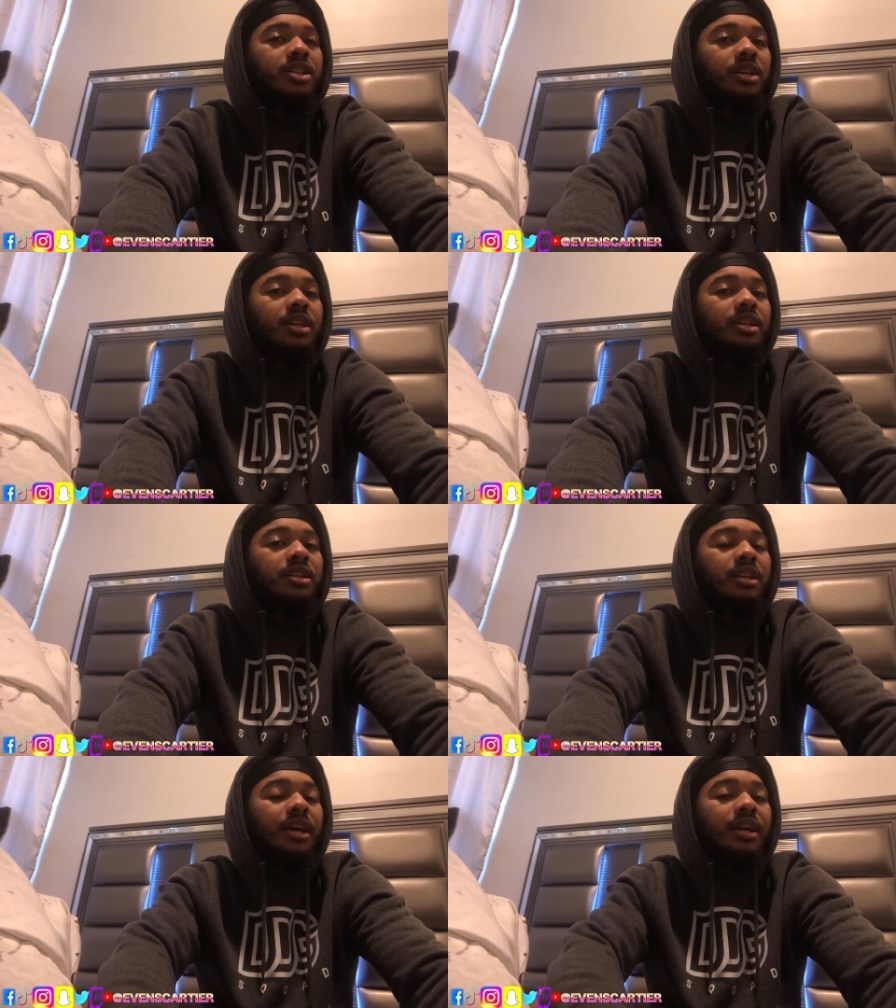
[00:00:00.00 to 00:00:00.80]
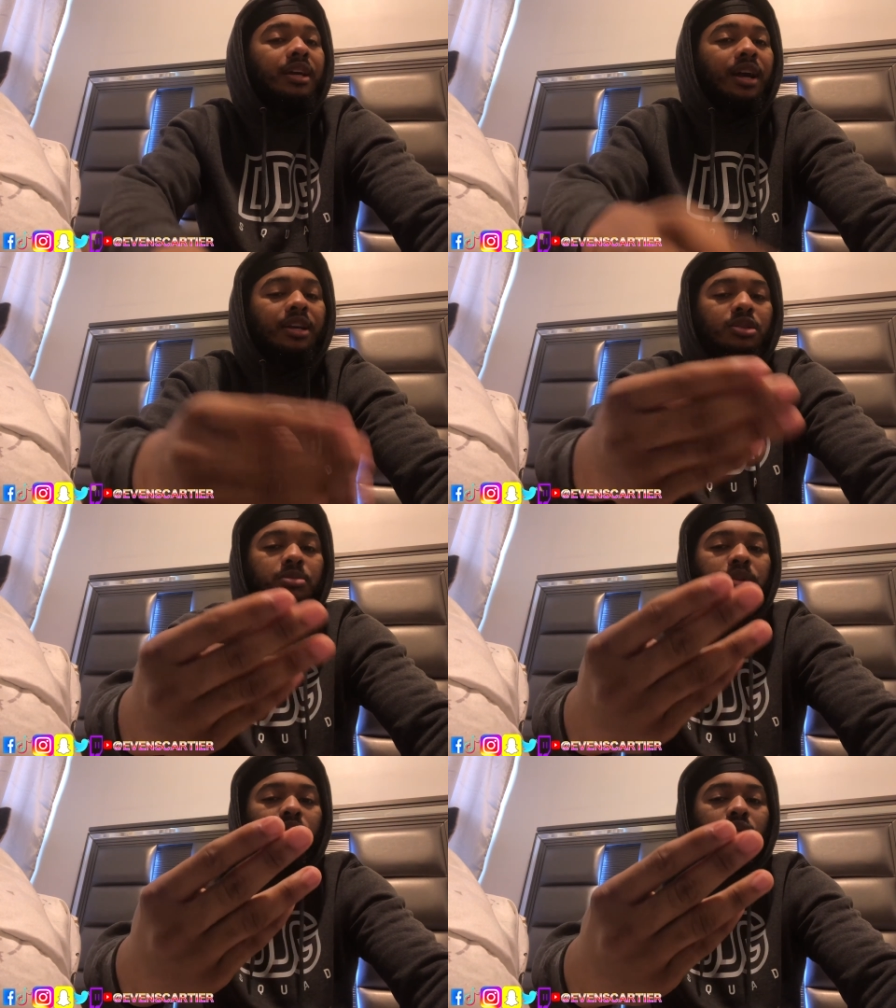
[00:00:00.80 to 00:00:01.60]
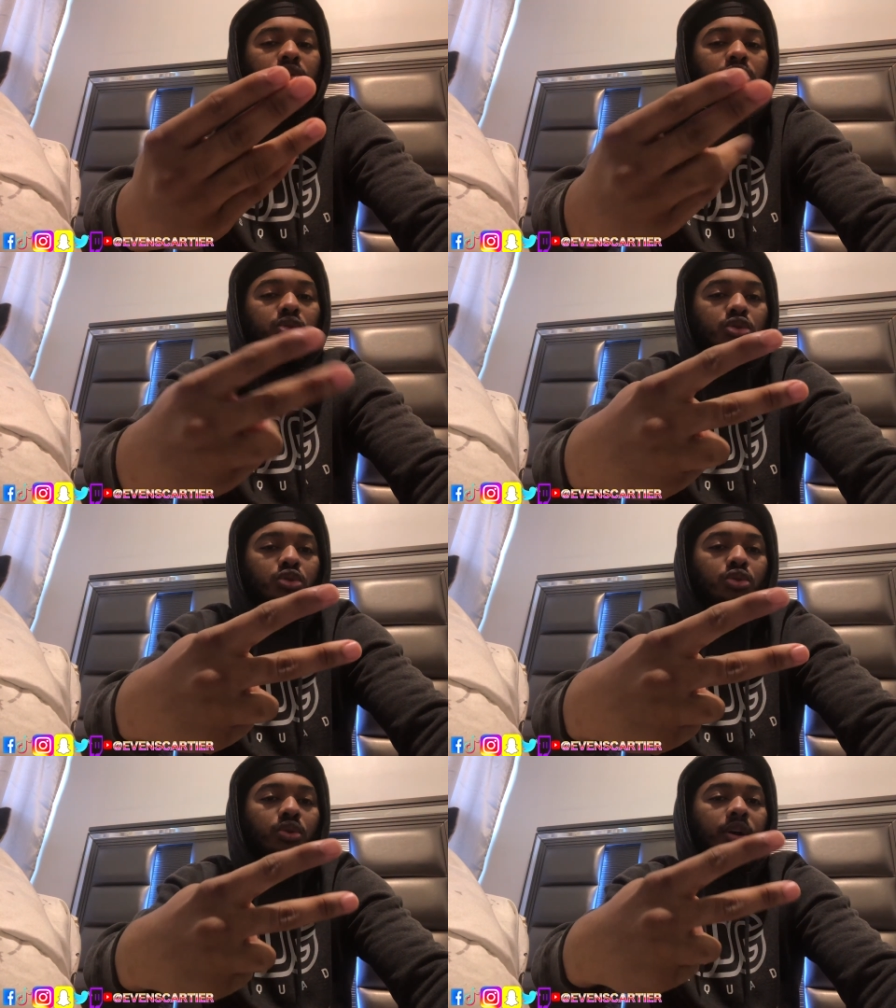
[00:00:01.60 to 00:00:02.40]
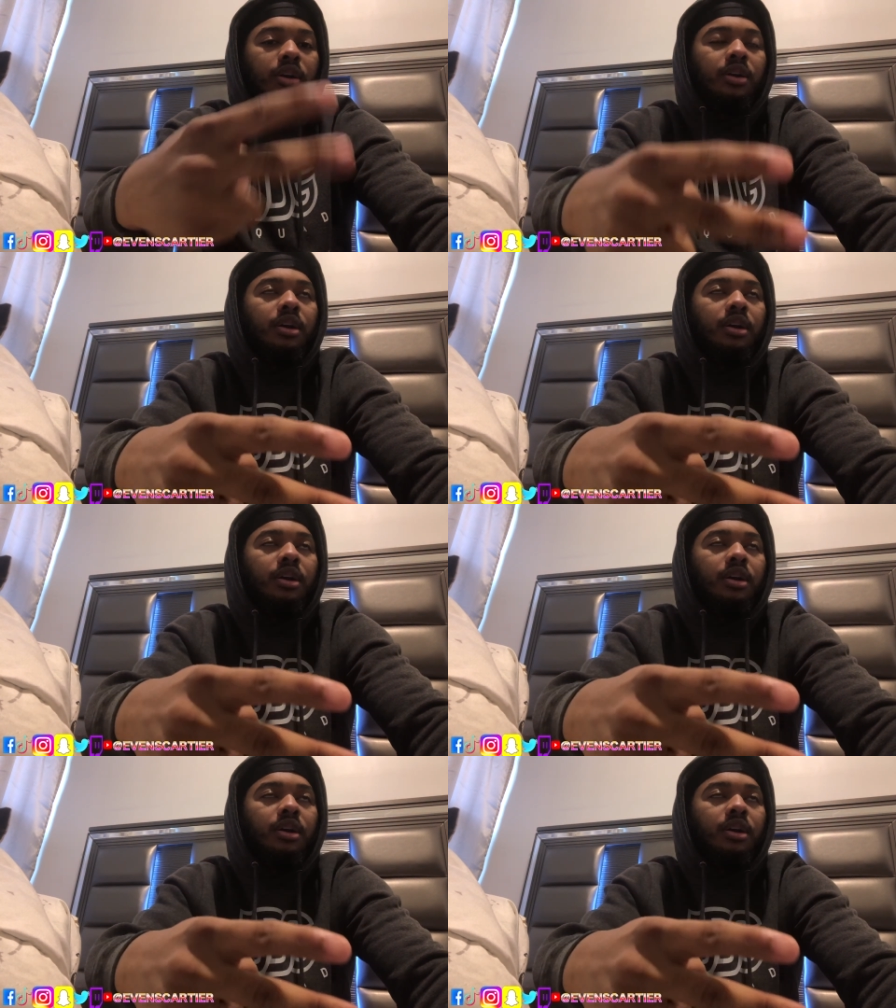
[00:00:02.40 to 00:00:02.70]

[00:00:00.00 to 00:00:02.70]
College, I used to be two two school, right?